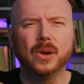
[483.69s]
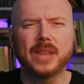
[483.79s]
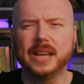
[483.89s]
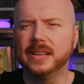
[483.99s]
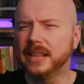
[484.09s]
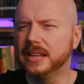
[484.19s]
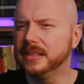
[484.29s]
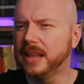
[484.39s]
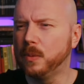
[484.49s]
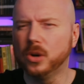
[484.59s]
they, they,
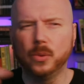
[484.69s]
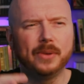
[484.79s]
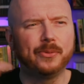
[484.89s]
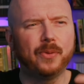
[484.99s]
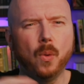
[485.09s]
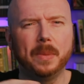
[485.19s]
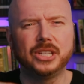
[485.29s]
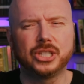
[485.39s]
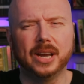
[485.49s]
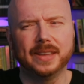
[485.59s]
they want to inform
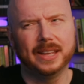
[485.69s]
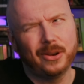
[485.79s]
each other.